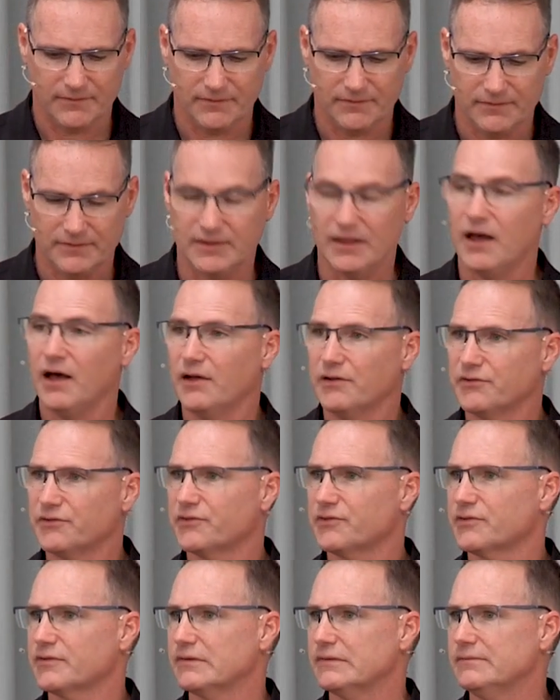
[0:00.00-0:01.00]

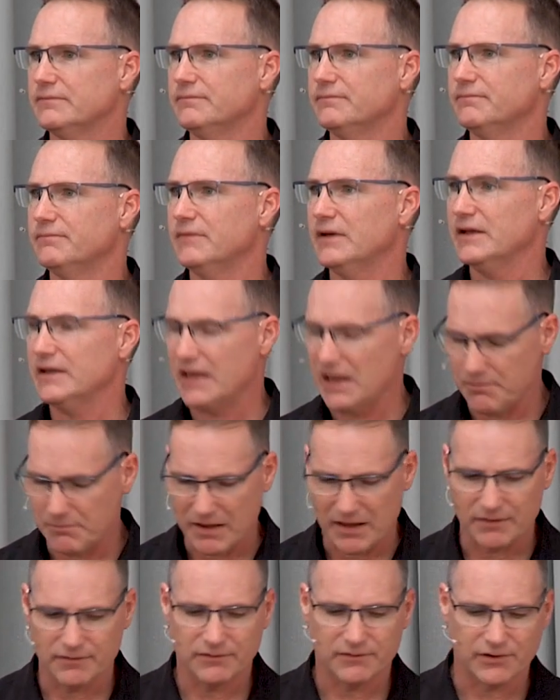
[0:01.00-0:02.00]
yes and
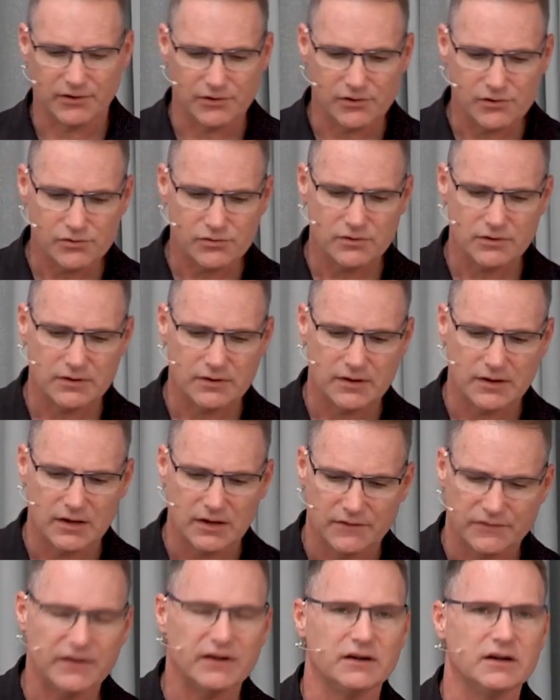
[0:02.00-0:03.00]
amen to
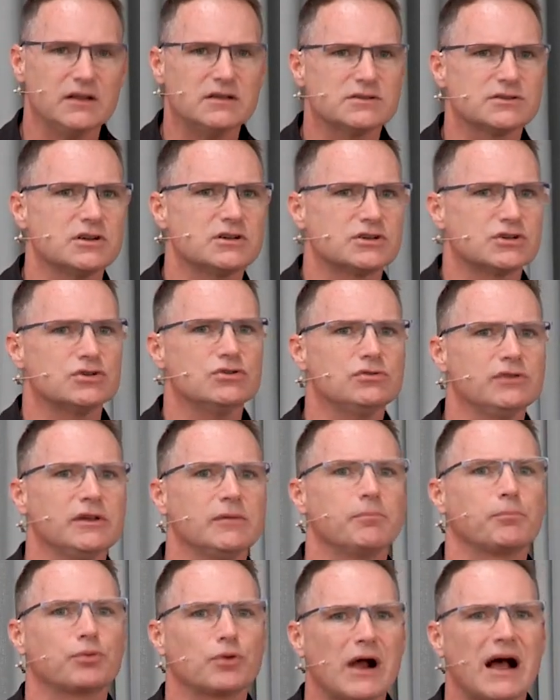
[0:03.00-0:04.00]
than it is to truly
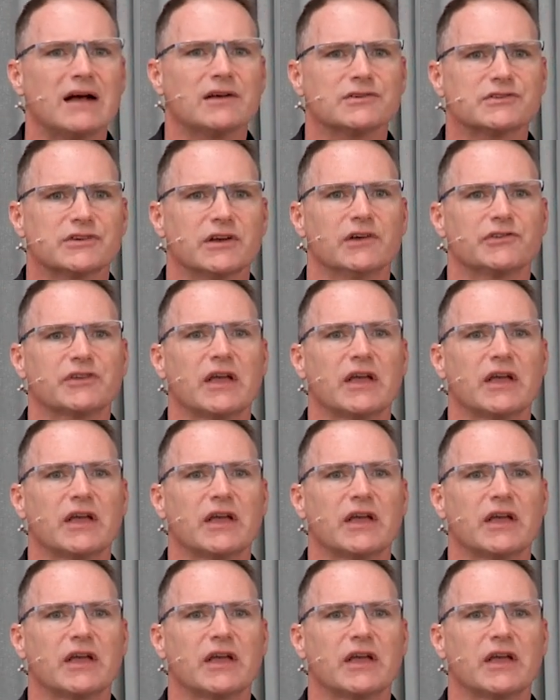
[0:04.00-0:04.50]
process